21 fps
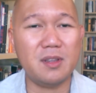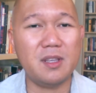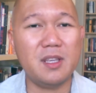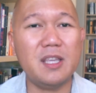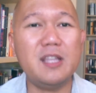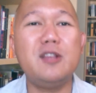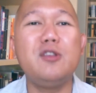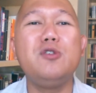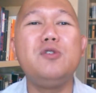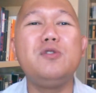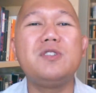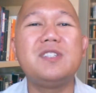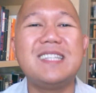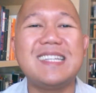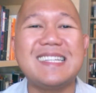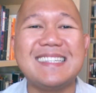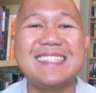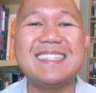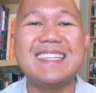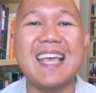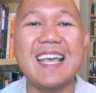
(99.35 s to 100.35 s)
You lose the
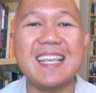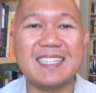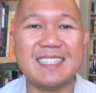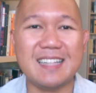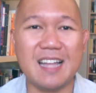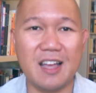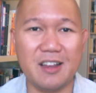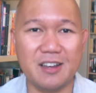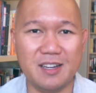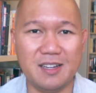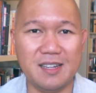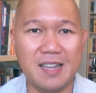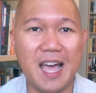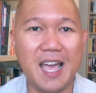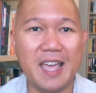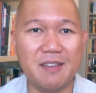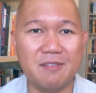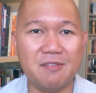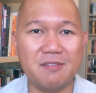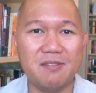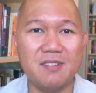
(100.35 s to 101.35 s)
zest out of your
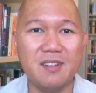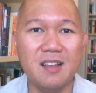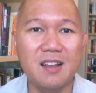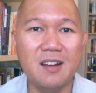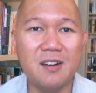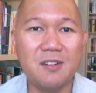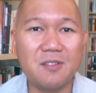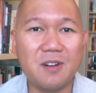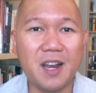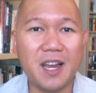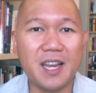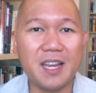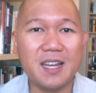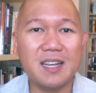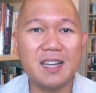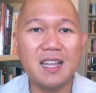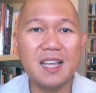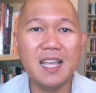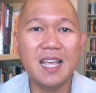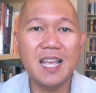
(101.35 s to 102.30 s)
life, right?